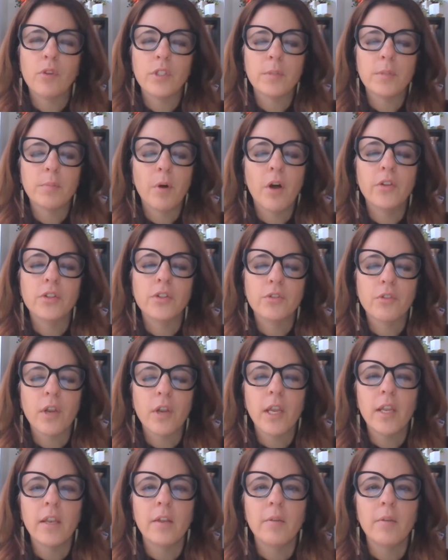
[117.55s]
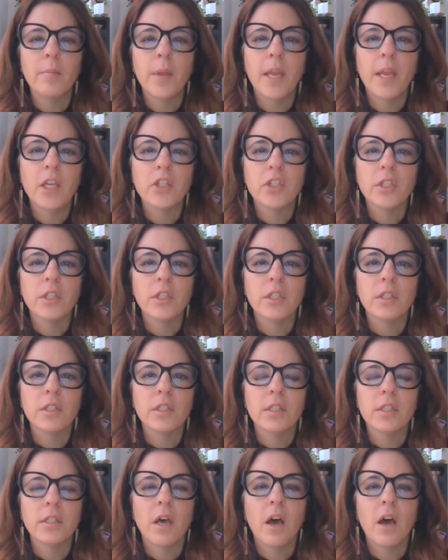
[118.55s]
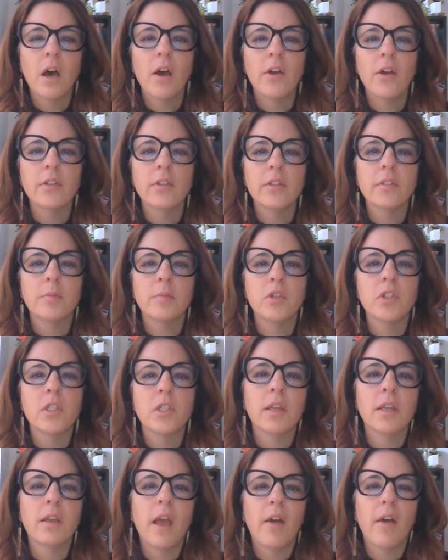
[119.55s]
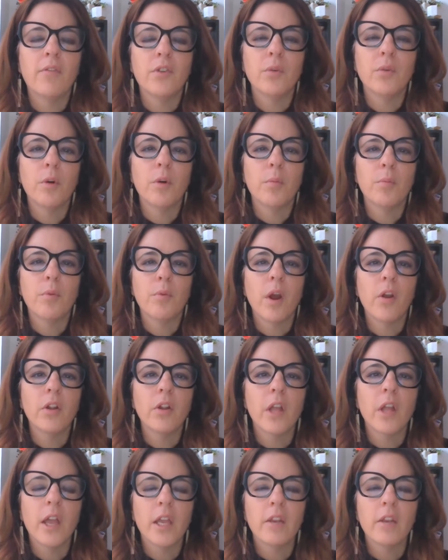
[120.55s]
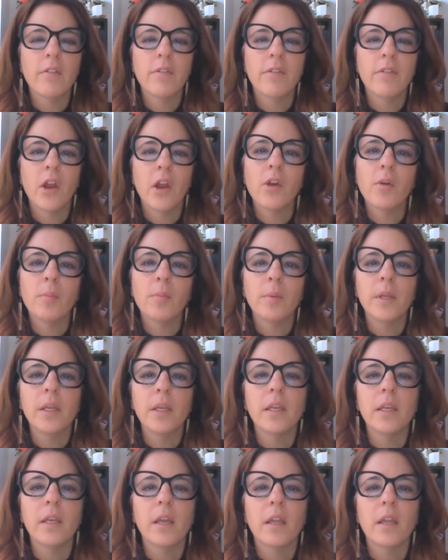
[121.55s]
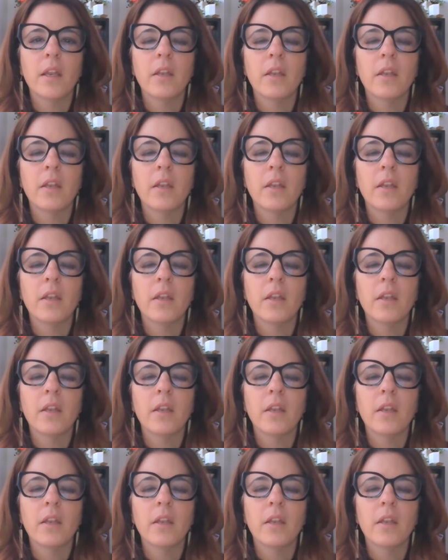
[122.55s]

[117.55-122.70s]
response rate in patients, especially after one prior line of therapy